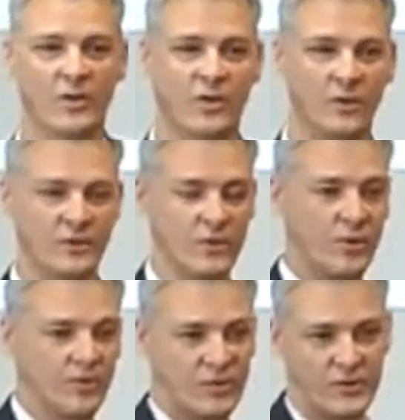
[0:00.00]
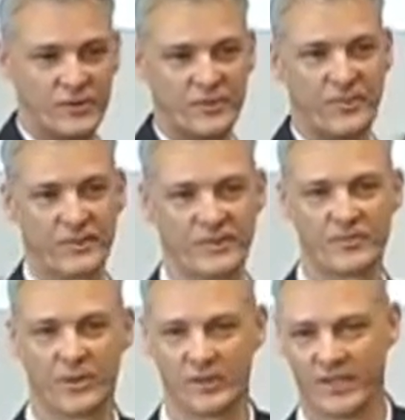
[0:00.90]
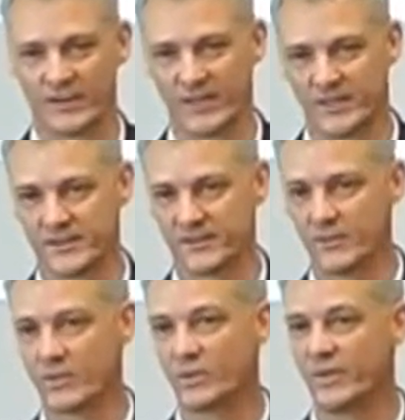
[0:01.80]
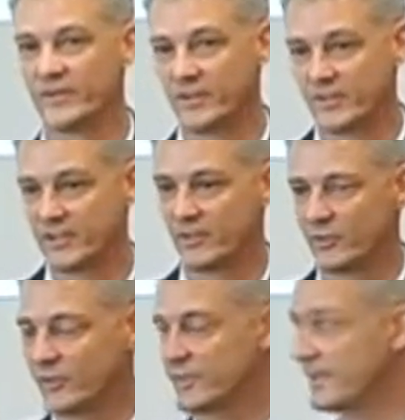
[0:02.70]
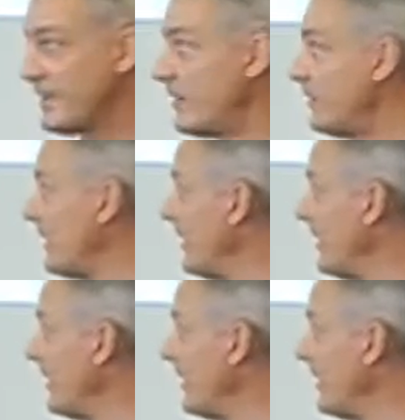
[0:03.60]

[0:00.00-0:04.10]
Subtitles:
or some of the smaller outlets? Well, we've got solutions now